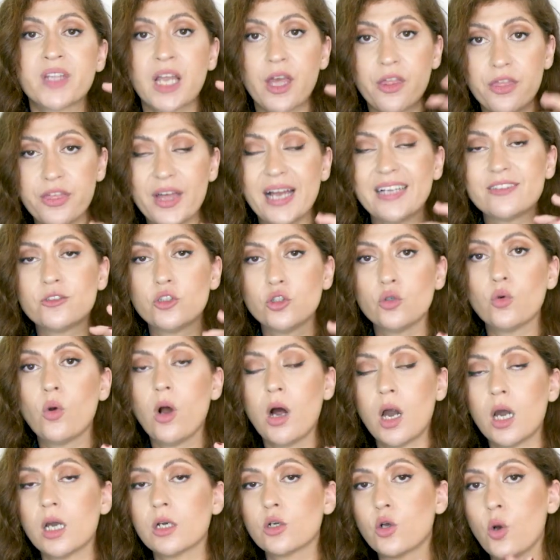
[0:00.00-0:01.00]
that you
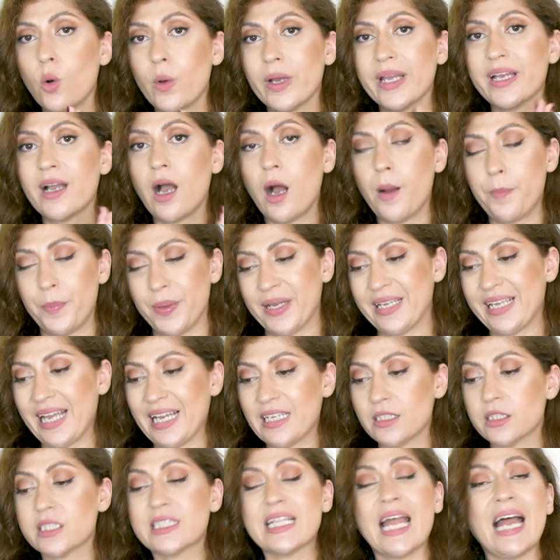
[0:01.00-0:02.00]
are going up
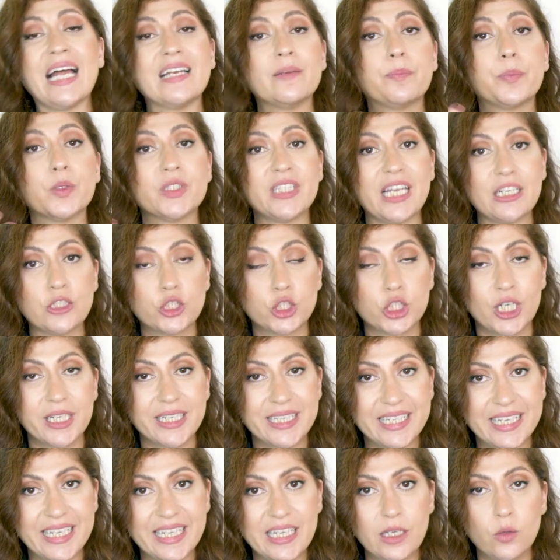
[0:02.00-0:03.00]
against and potential
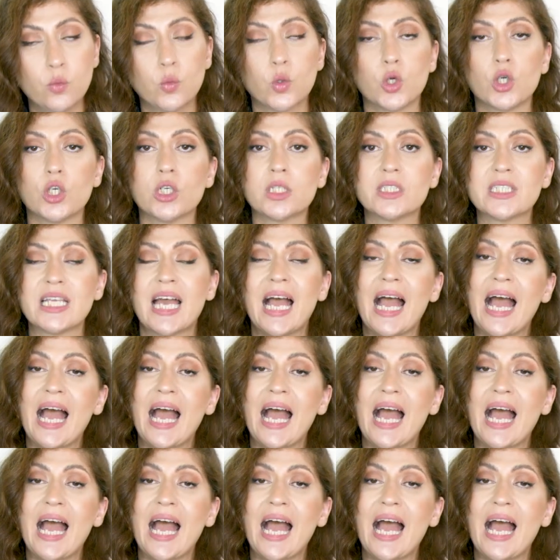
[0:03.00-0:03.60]
keywords